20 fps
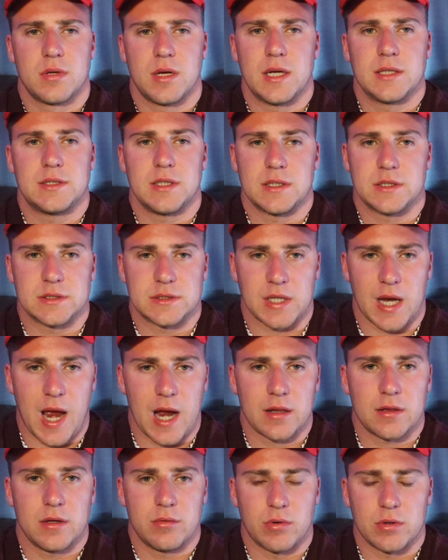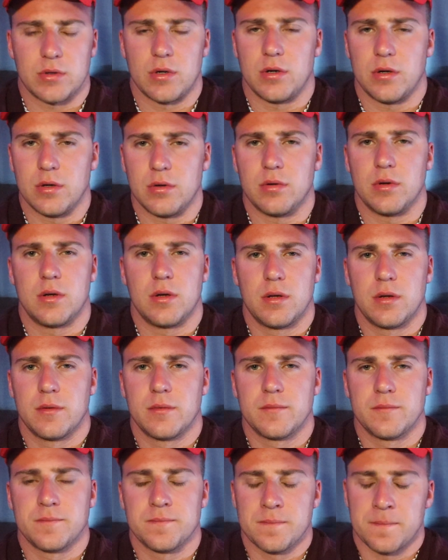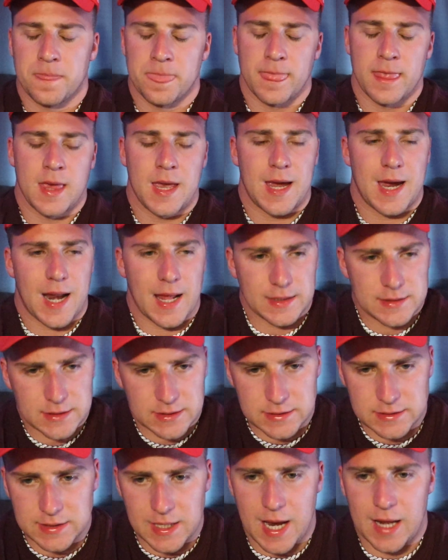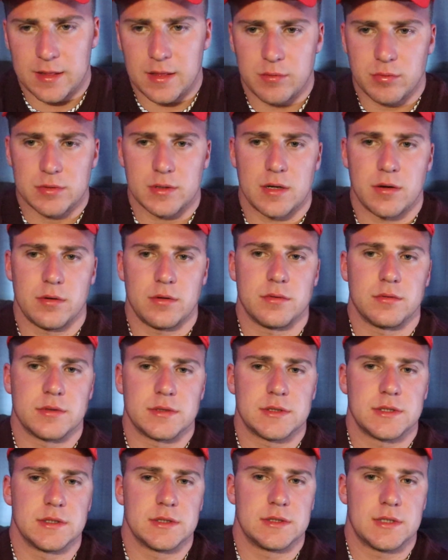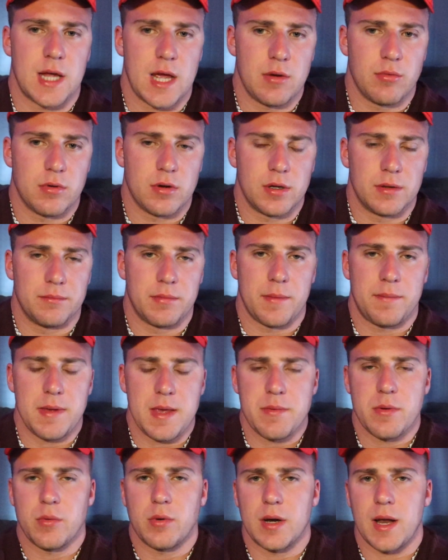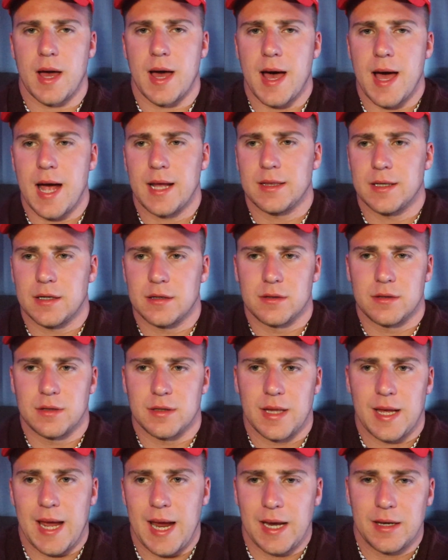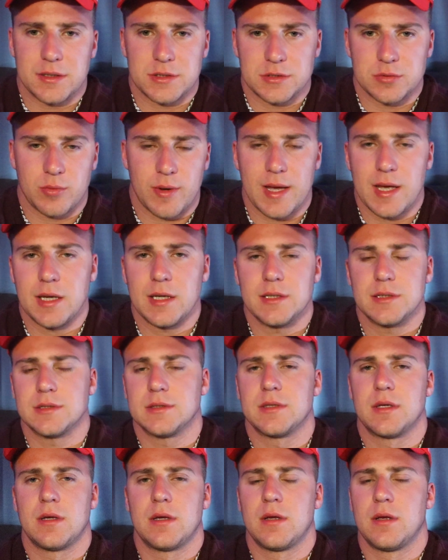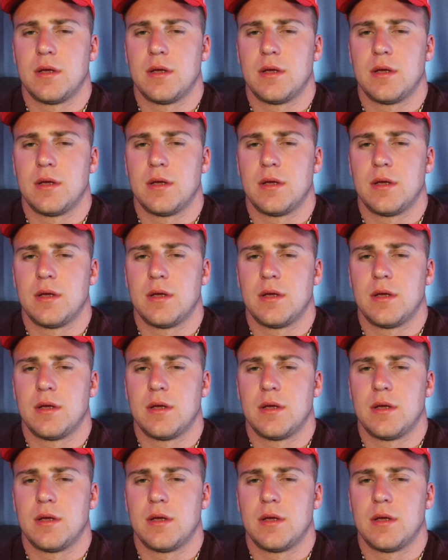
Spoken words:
It's exactly what they're doing. And it's exactly what they were doing since day one. But people want to hide their little hate-ish ways.